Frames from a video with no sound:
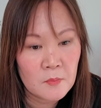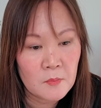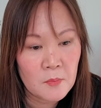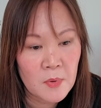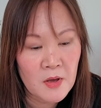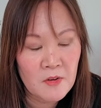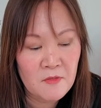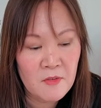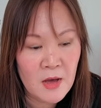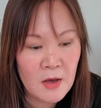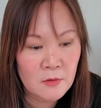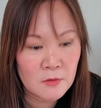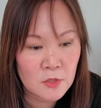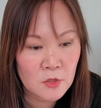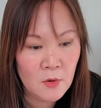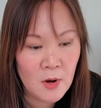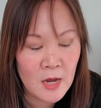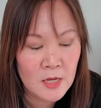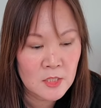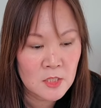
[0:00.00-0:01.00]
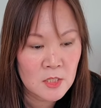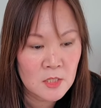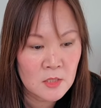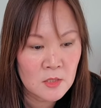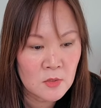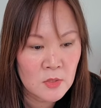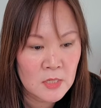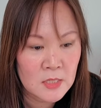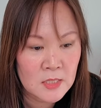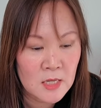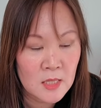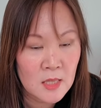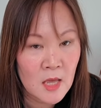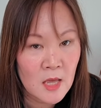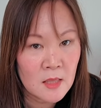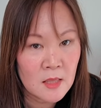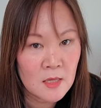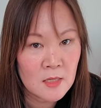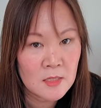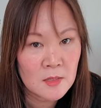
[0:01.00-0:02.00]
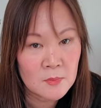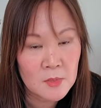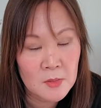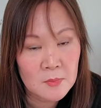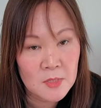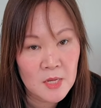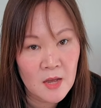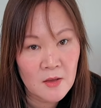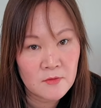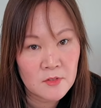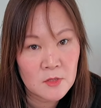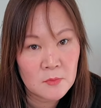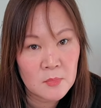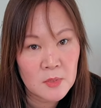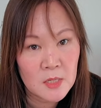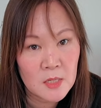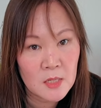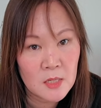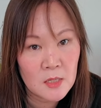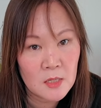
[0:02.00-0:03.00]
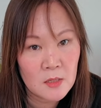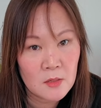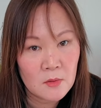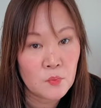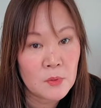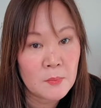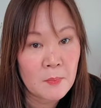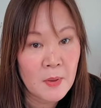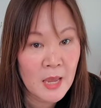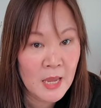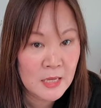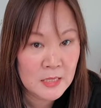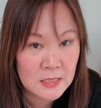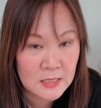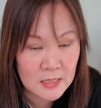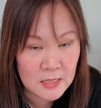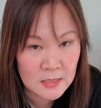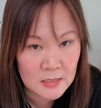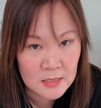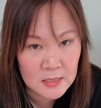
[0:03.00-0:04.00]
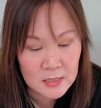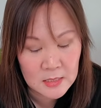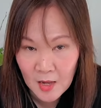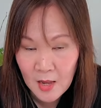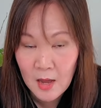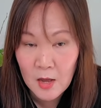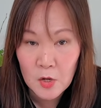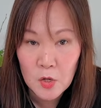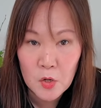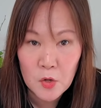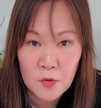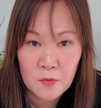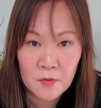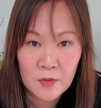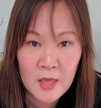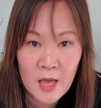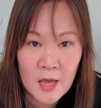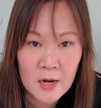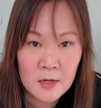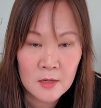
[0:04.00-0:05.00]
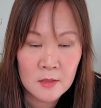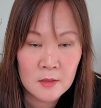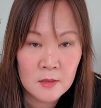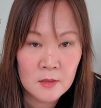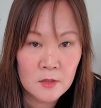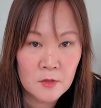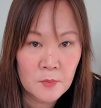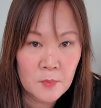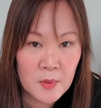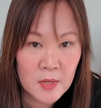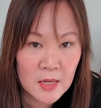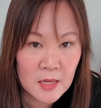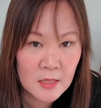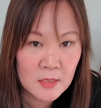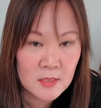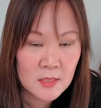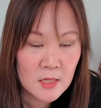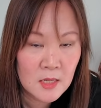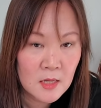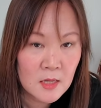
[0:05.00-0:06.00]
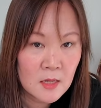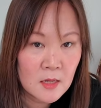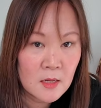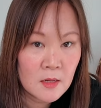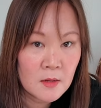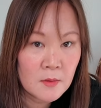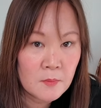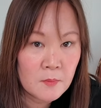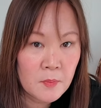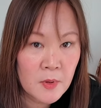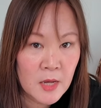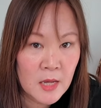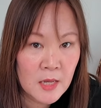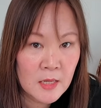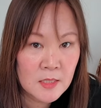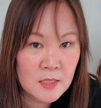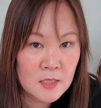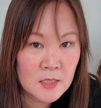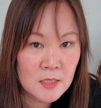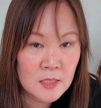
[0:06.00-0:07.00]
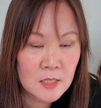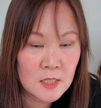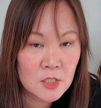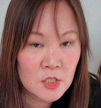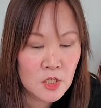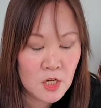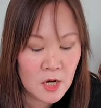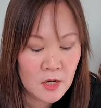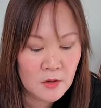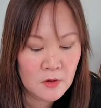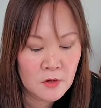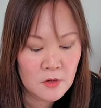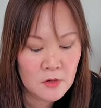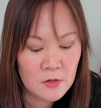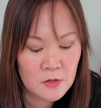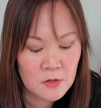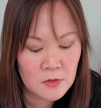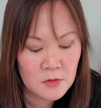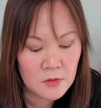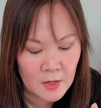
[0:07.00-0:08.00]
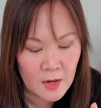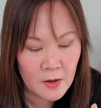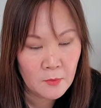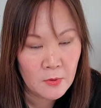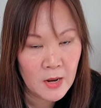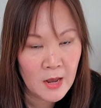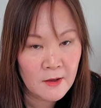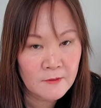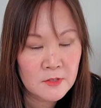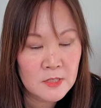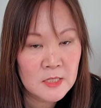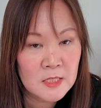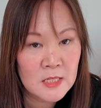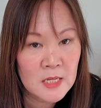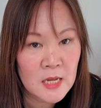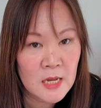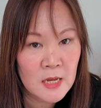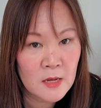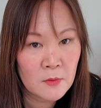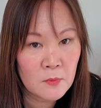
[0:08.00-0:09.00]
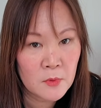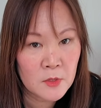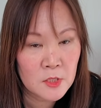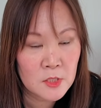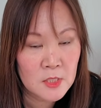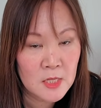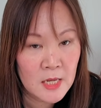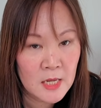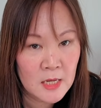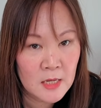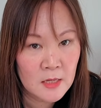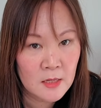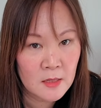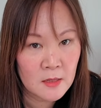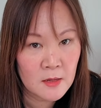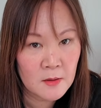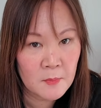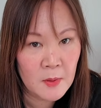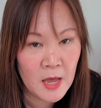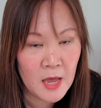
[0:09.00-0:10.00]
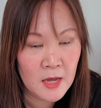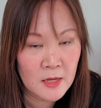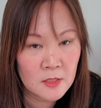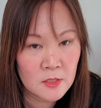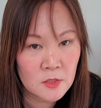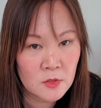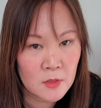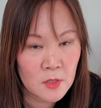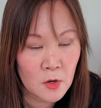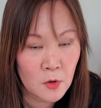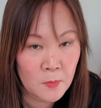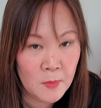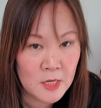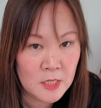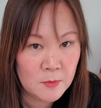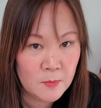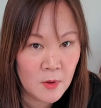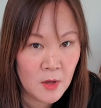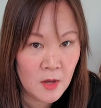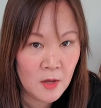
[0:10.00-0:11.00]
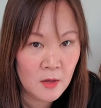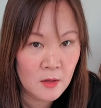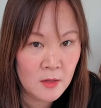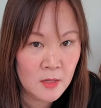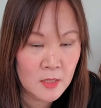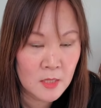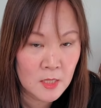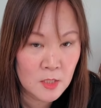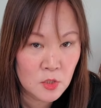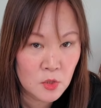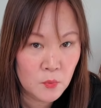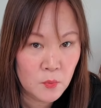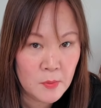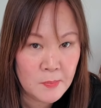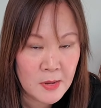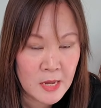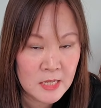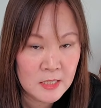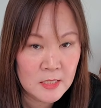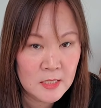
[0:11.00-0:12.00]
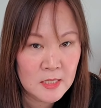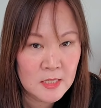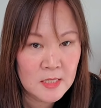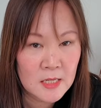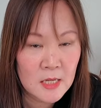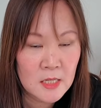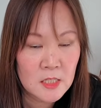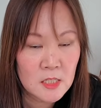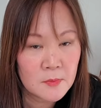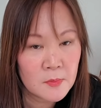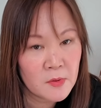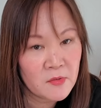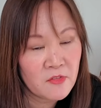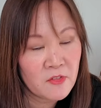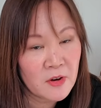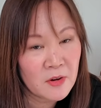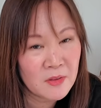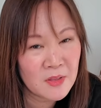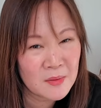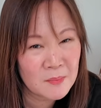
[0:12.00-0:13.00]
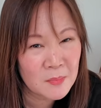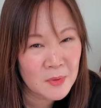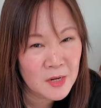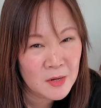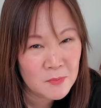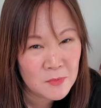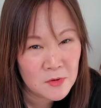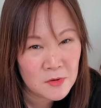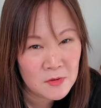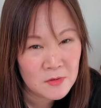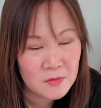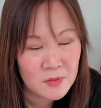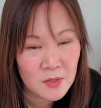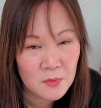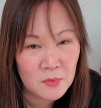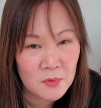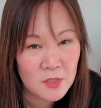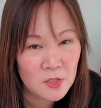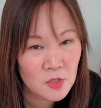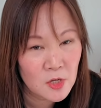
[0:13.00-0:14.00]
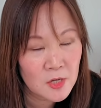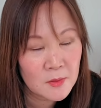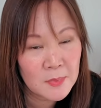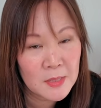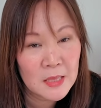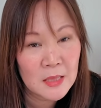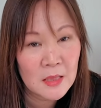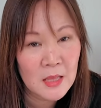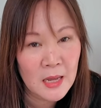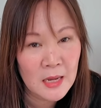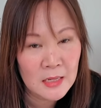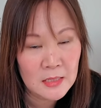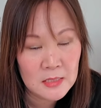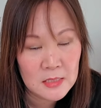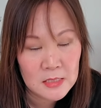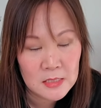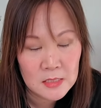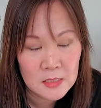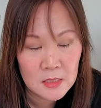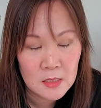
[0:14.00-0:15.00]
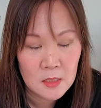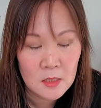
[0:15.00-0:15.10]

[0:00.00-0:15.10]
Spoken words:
buff out scratches or things like that. They sometimes have to be repainted. I'll go over that in a little bit. But in general, I would have to say when you take a bag to the Hermes spa and they do repaint it, it tends to be fairly minimal. They really try to be light